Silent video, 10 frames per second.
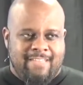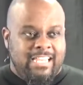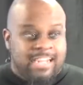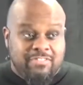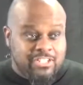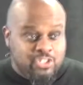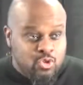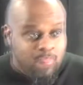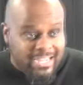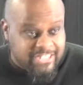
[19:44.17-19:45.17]
He loves us
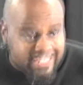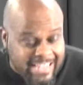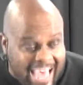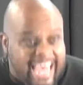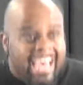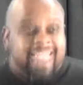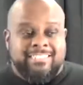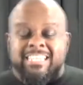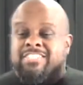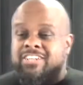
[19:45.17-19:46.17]
too much to not
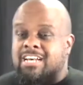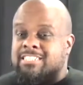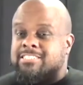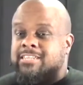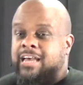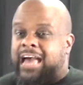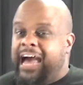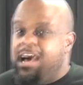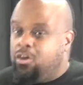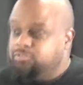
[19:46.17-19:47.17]
teach us
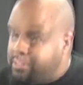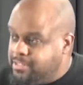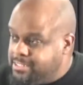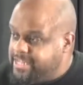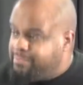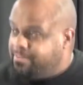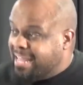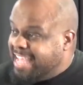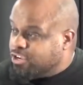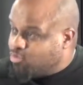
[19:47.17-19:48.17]
how to live
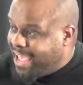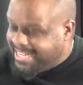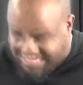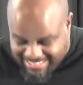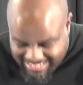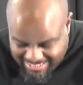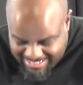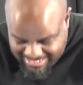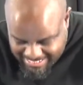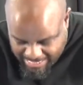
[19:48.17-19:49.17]
like Christ in
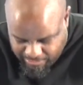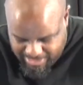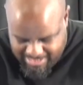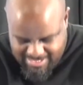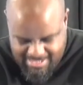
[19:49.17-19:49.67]
this area.